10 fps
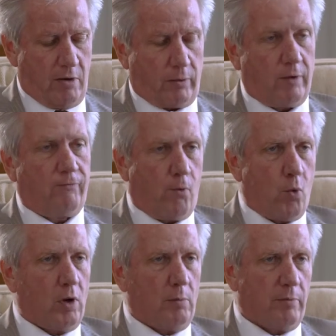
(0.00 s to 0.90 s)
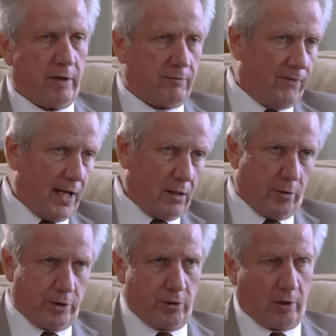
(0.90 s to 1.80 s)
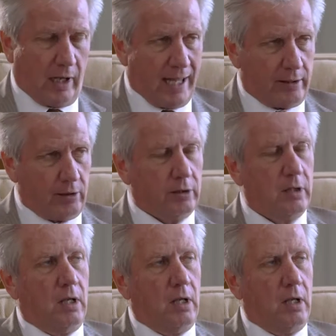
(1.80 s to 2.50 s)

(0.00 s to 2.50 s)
of reform that followed your letter.